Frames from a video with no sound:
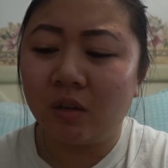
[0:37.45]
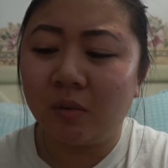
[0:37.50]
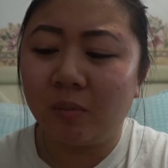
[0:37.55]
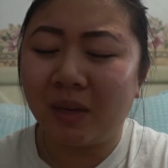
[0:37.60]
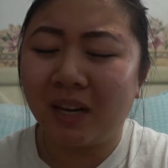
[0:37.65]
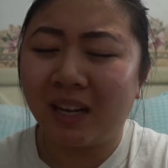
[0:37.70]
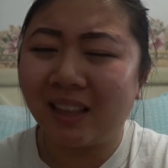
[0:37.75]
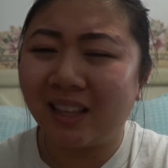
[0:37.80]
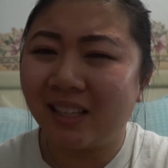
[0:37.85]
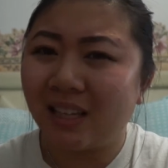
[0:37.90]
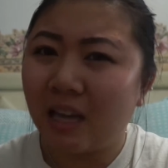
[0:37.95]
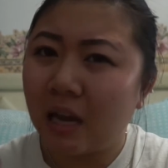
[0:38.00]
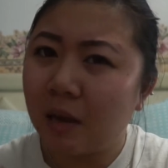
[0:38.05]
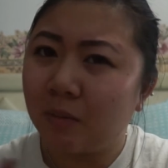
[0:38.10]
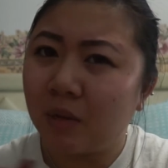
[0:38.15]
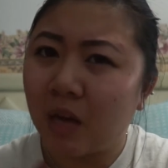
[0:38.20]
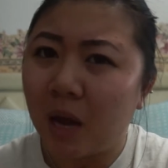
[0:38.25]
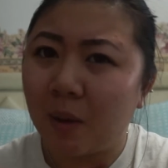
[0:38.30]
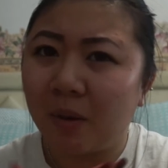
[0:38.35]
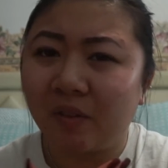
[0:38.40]
but at the same
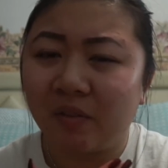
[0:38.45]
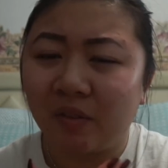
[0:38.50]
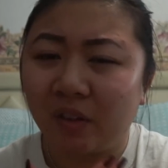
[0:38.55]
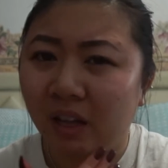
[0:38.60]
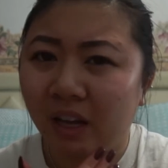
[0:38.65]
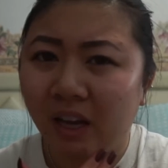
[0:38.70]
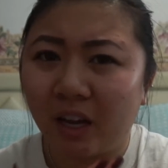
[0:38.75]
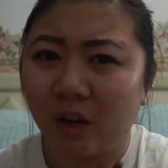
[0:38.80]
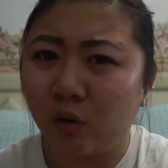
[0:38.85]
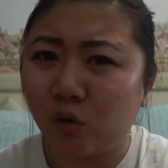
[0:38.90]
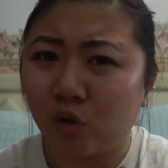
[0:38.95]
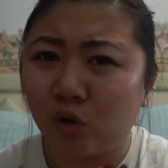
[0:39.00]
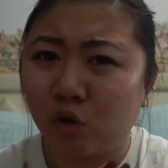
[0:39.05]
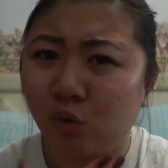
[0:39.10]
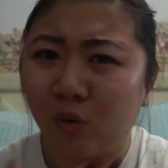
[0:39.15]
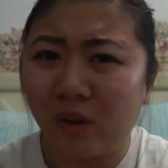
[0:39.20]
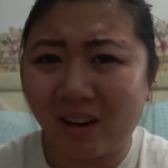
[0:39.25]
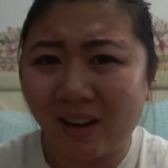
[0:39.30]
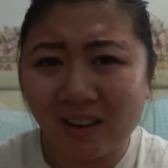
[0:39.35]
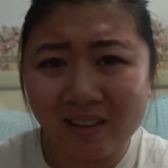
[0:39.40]
time I feel like I don't
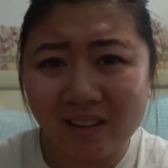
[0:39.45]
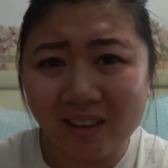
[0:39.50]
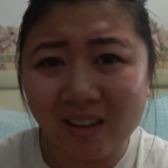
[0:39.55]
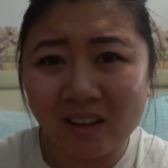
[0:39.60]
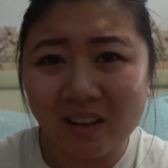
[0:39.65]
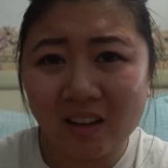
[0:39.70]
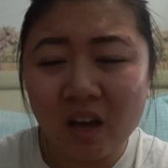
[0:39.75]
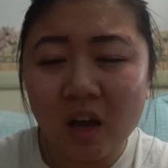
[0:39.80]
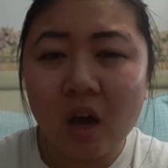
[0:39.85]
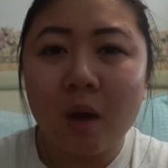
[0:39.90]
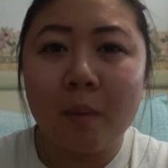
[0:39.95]
do anything.